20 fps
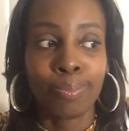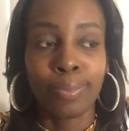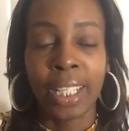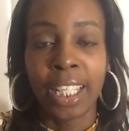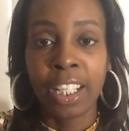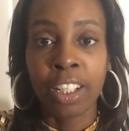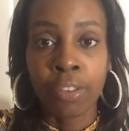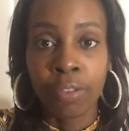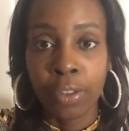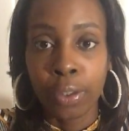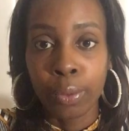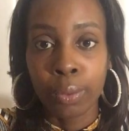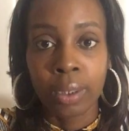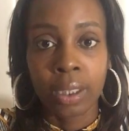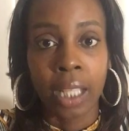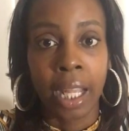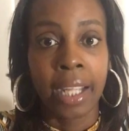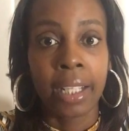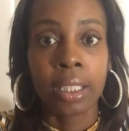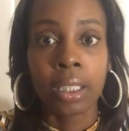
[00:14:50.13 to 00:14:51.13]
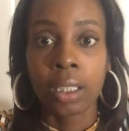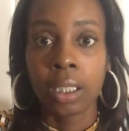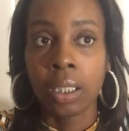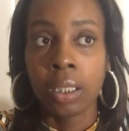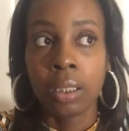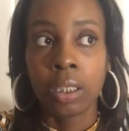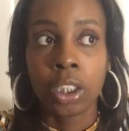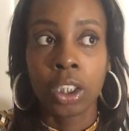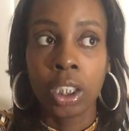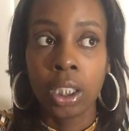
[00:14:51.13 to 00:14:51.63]
interviews, like,
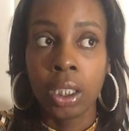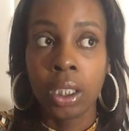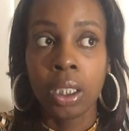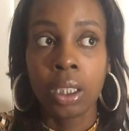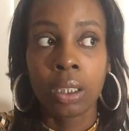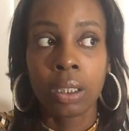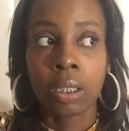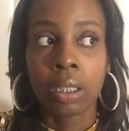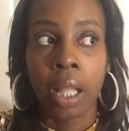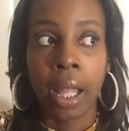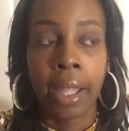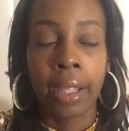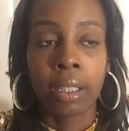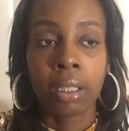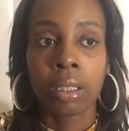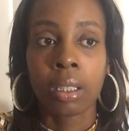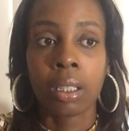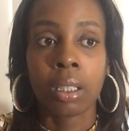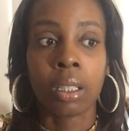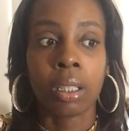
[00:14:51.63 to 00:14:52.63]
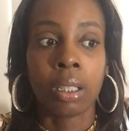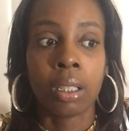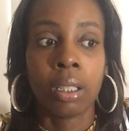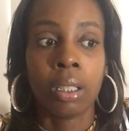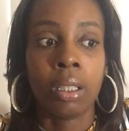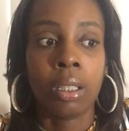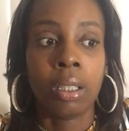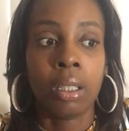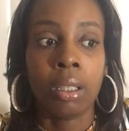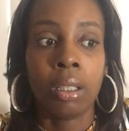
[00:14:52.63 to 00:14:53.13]
she is like the
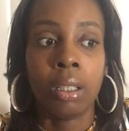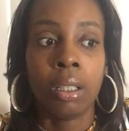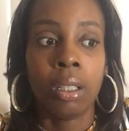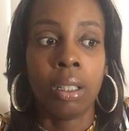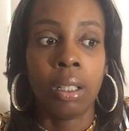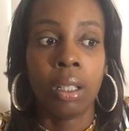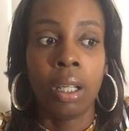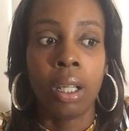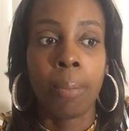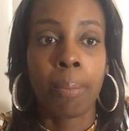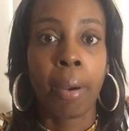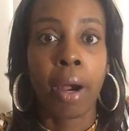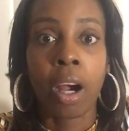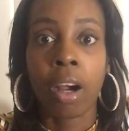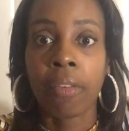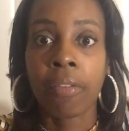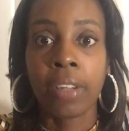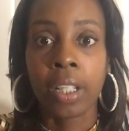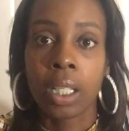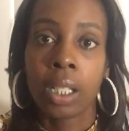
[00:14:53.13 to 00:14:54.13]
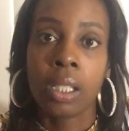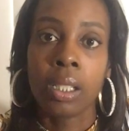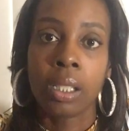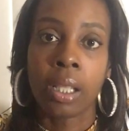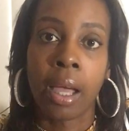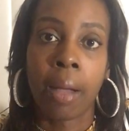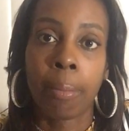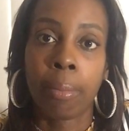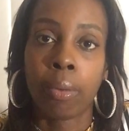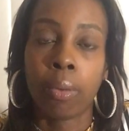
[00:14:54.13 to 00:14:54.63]
perfect
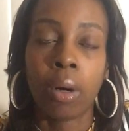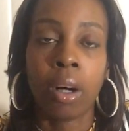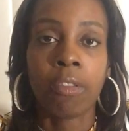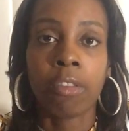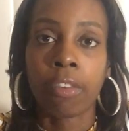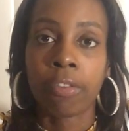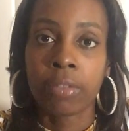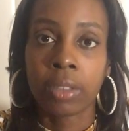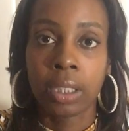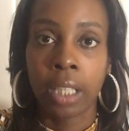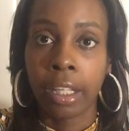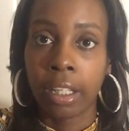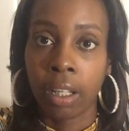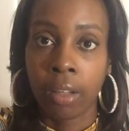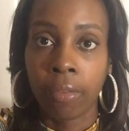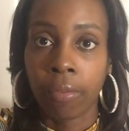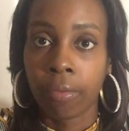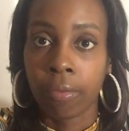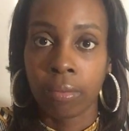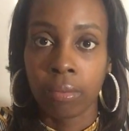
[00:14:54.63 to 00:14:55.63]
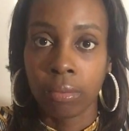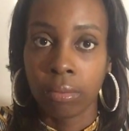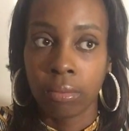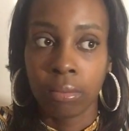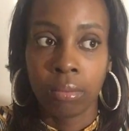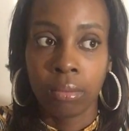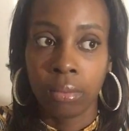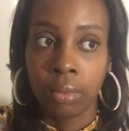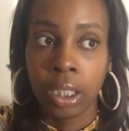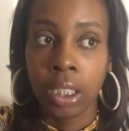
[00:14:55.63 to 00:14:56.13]
example of a second
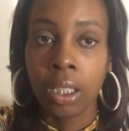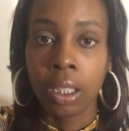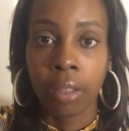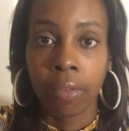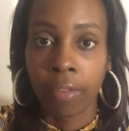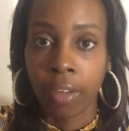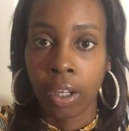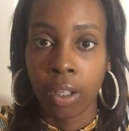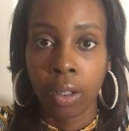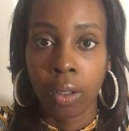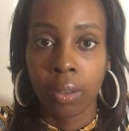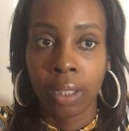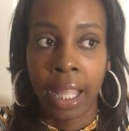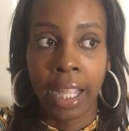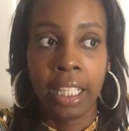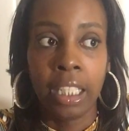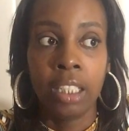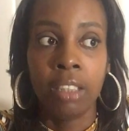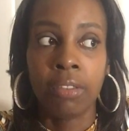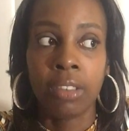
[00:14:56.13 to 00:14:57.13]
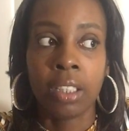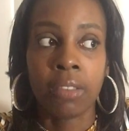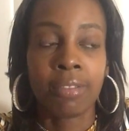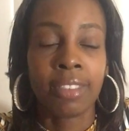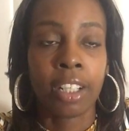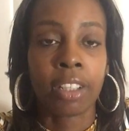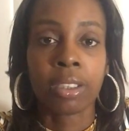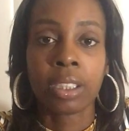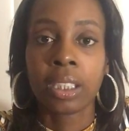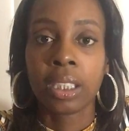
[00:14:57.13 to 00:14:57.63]
decan Virgo. Like, even if
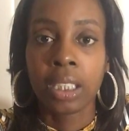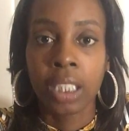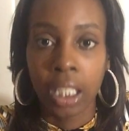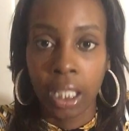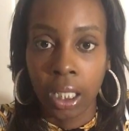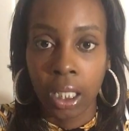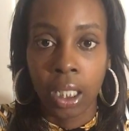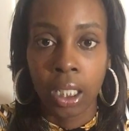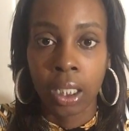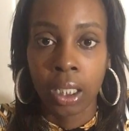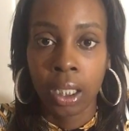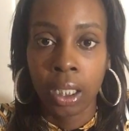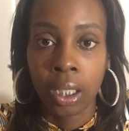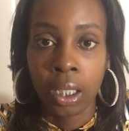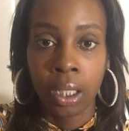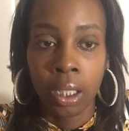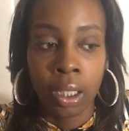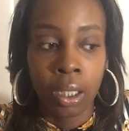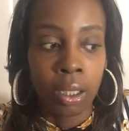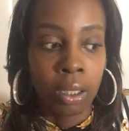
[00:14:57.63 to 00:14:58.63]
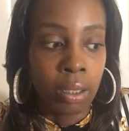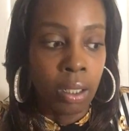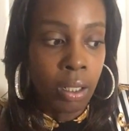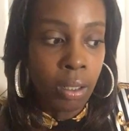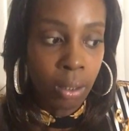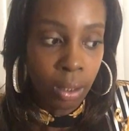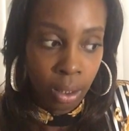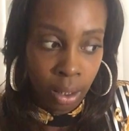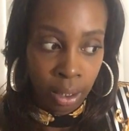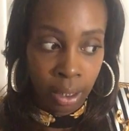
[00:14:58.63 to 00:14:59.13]
they're sick,
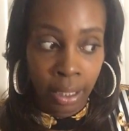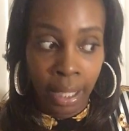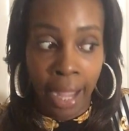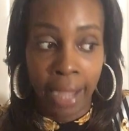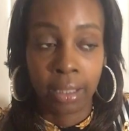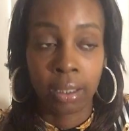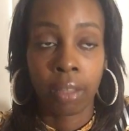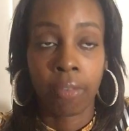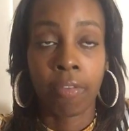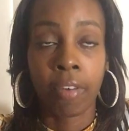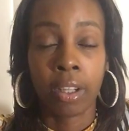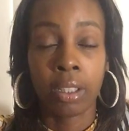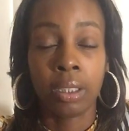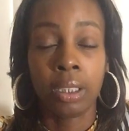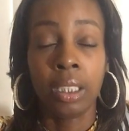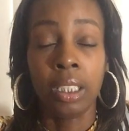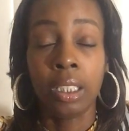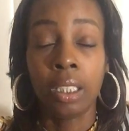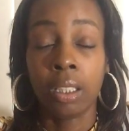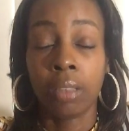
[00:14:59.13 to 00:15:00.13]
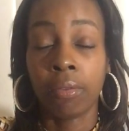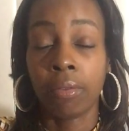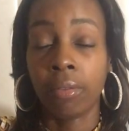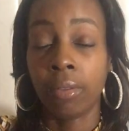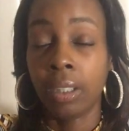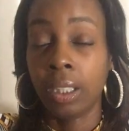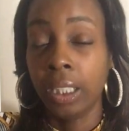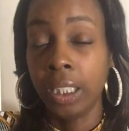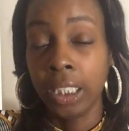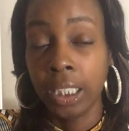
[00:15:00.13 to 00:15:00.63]
like the first decan
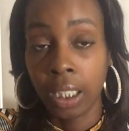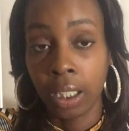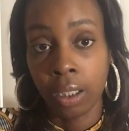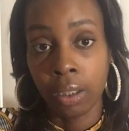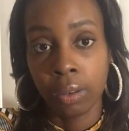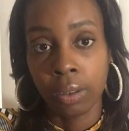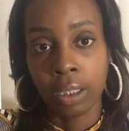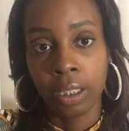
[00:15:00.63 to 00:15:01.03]
Leos,